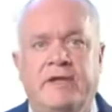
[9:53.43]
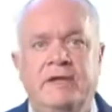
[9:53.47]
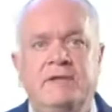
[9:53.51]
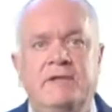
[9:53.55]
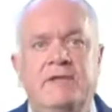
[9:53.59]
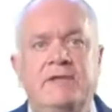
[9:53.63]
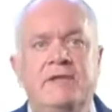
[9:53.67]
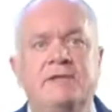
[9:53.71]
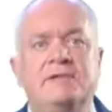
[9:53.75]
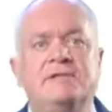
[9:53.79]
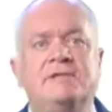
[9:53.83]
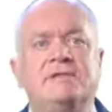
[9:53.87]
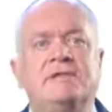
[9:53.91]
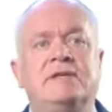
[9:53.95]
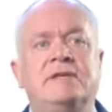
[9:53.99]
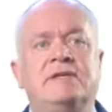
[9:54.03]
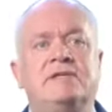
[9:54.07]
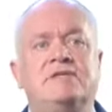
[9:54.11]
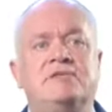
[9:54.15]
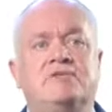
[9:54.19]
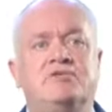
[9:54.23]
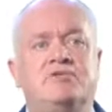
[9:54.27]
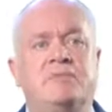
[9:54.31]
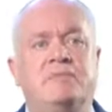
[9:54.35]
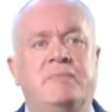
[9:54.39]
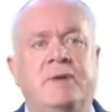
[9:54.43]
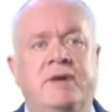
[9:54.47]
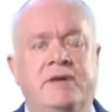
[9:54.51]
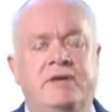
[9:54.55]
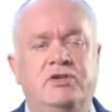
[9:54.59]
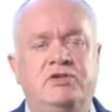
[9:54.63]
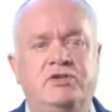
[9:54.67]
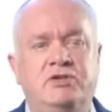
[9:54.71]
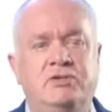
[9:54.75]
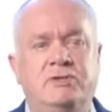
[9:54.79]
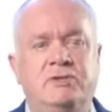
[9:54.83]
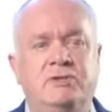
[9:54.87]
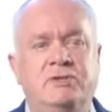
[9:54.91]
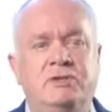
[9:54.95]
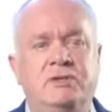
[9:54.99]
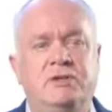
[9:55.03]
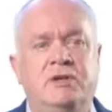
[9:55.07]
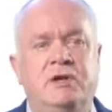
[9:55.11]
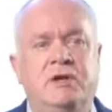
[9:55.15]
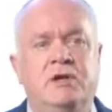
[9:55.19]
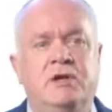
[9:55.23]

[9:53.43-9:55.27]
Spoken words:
in nearly 600 patients